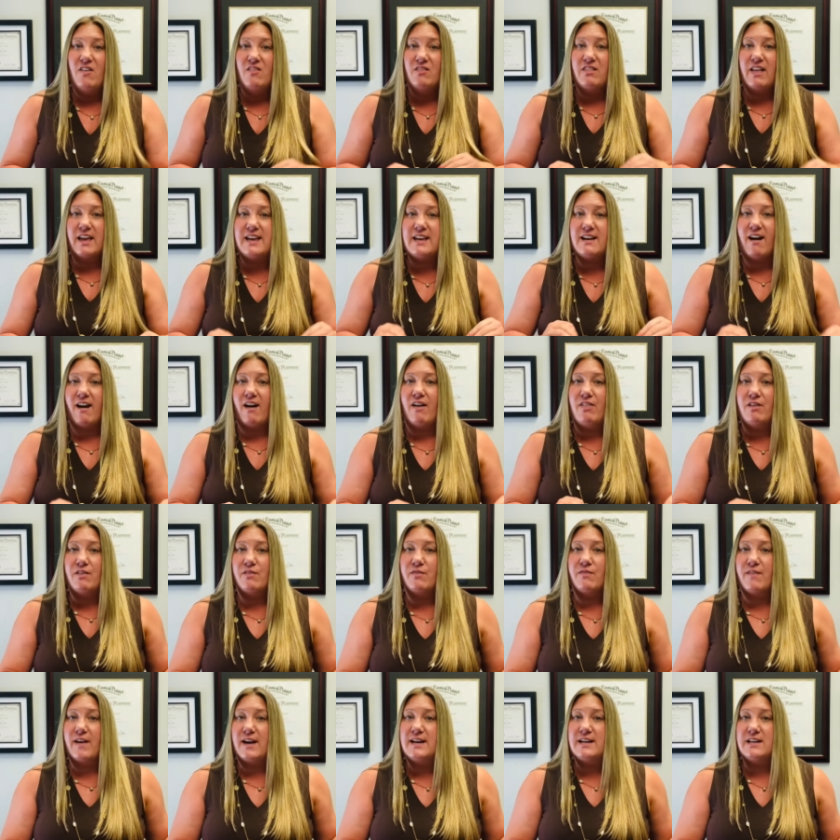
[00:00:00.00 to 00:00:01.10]
Like other
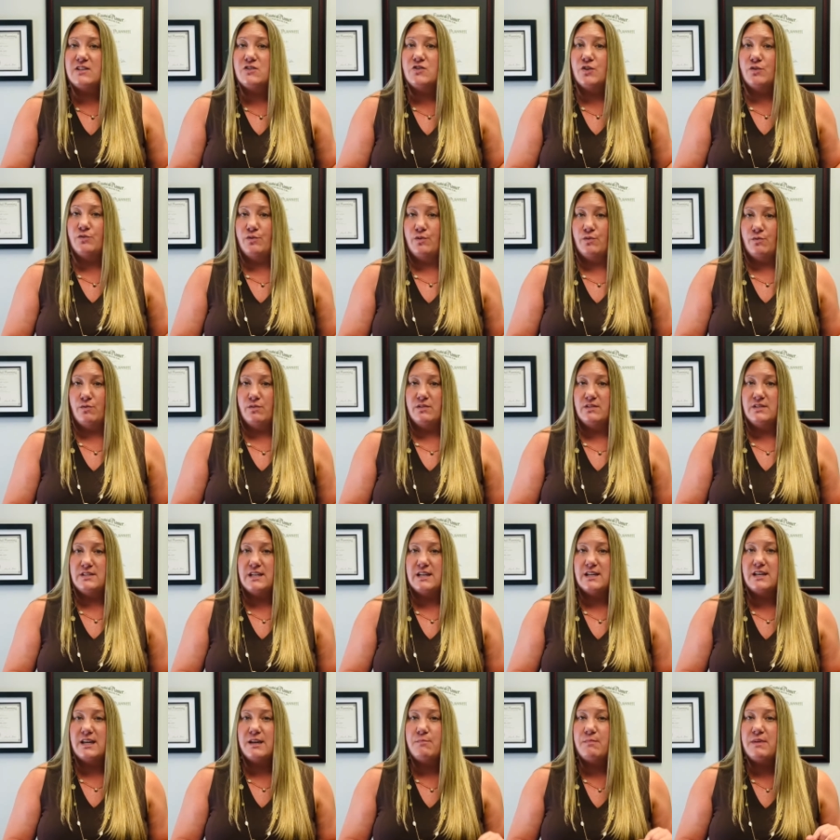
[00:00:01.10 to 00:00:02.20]
financial goals,
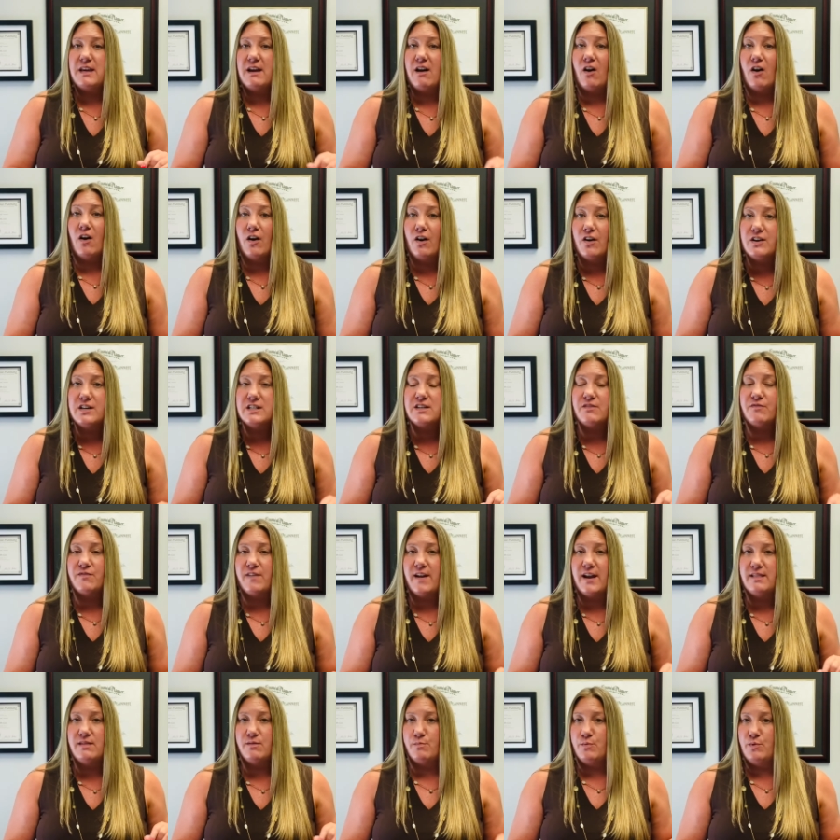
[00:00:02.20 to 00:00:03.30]
it can be hard to
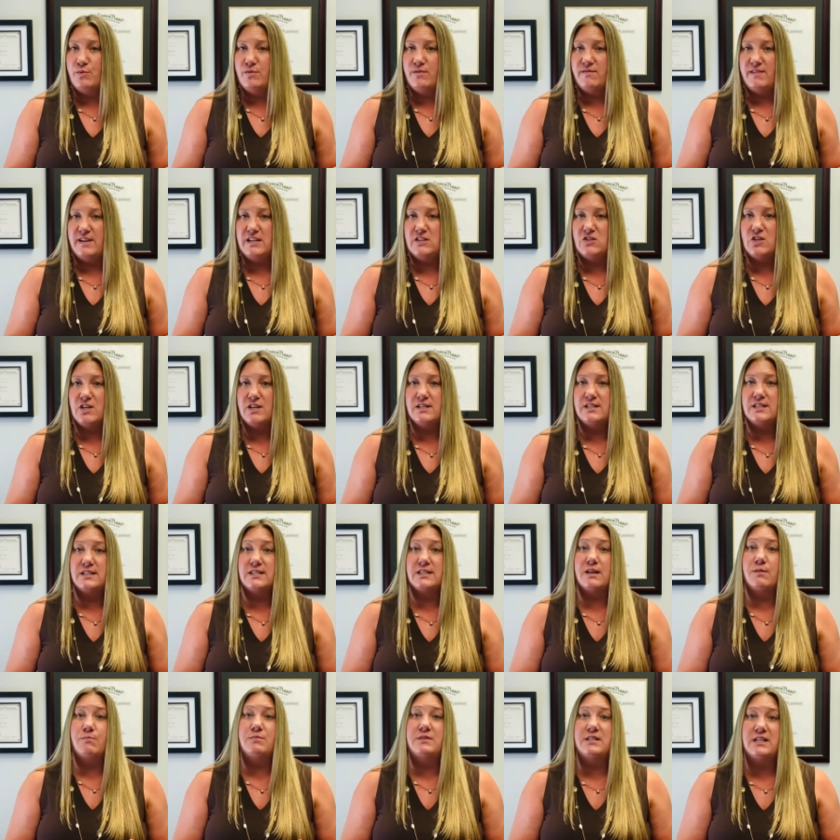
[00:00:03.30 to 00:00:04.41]
find the motivation to
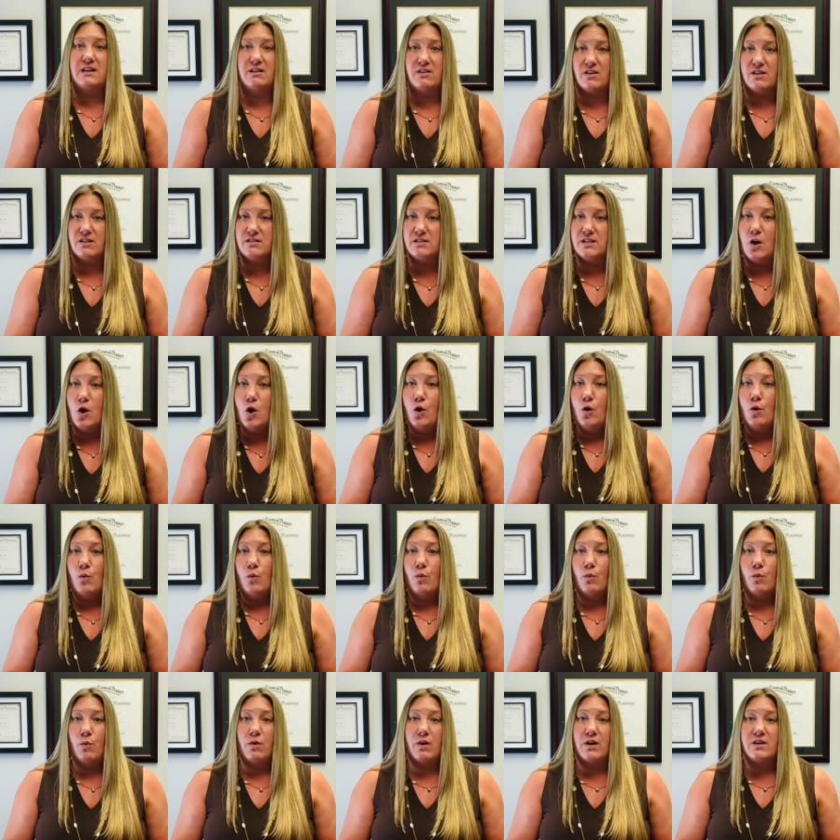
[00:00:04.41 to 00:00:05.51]
skip dinners
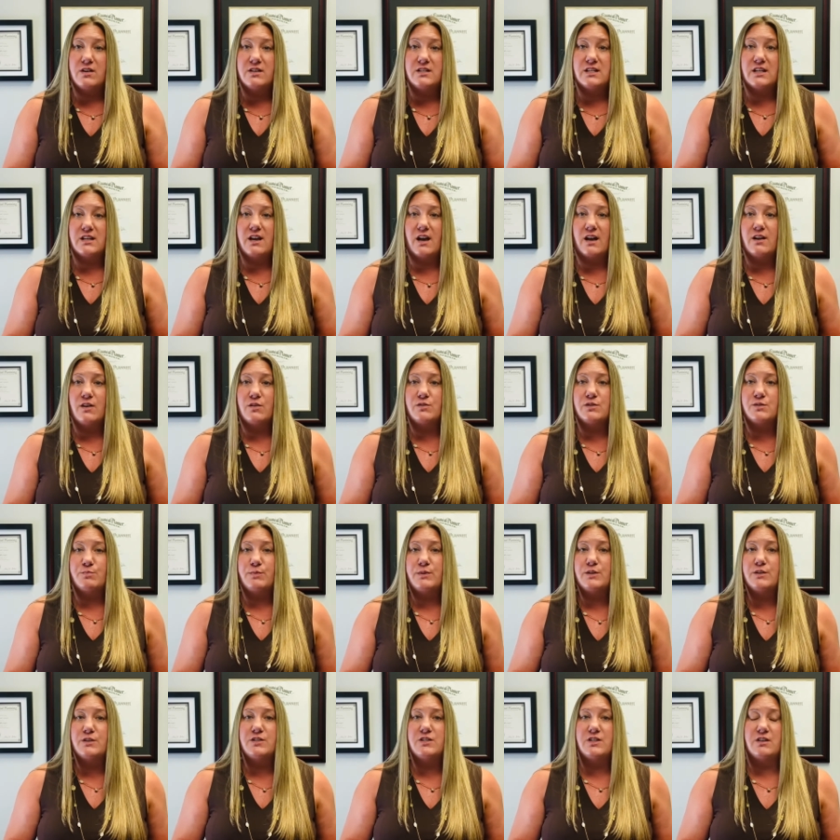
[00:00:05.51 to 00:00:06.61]
or to cut out
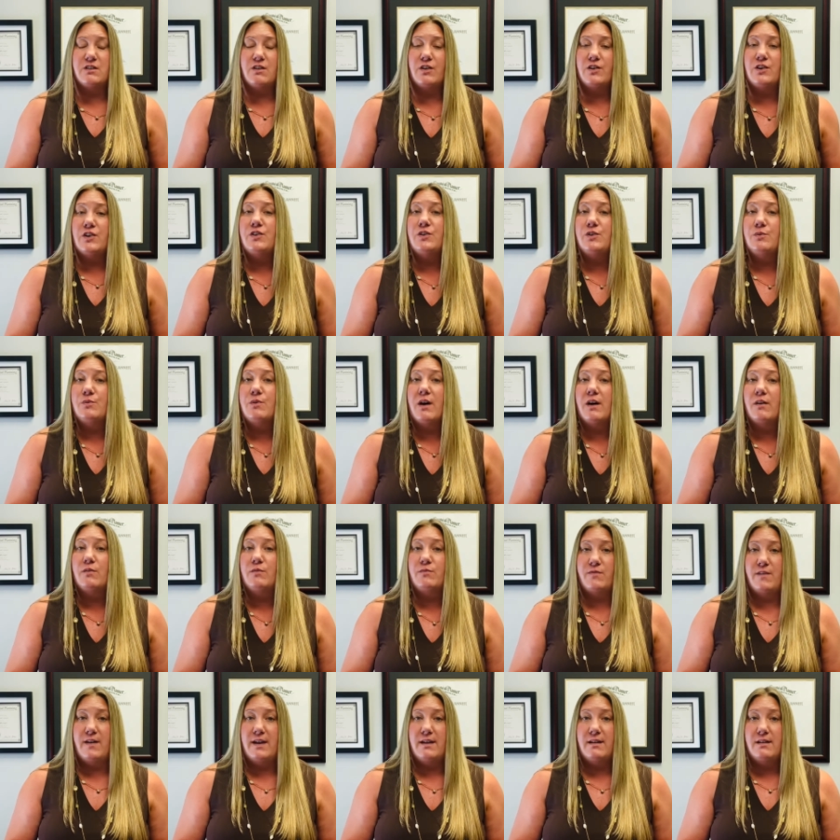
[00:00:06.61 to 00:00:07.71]
splurging on a new
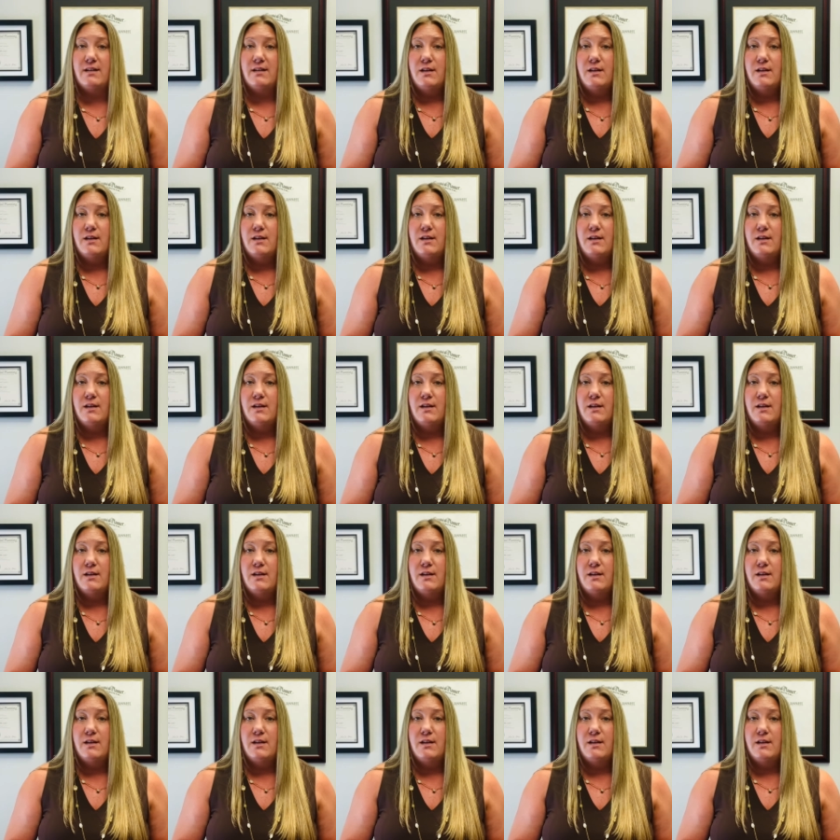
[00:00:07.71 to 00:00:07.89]
outfit.